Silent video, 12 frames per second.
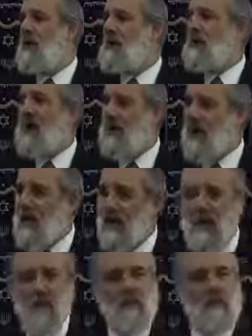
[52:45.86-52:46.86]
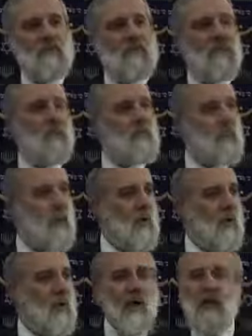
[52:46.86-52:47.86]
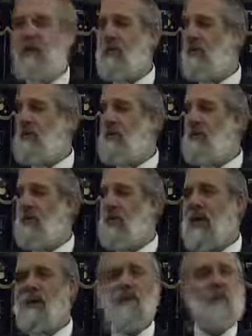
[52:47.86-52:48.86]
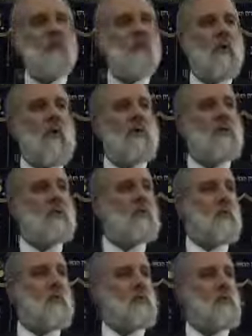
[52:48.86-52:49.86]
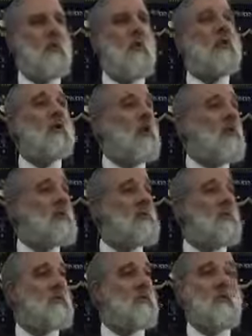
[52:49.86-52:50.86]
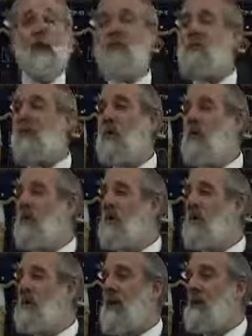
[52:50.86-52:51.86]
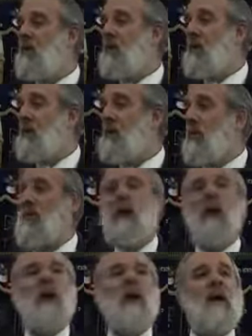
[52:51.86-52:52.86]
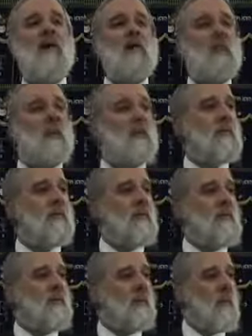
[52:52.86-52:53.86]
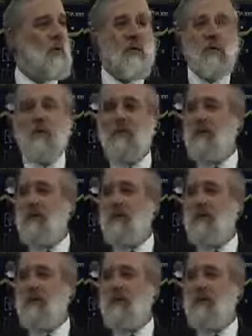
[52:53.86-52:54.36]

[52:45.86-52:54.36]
Say hello, say good morning, how are you? Haven't you had a situation where a guy said to you out of nowhere, not knowing who you are, hi, how are you doing? Good morning.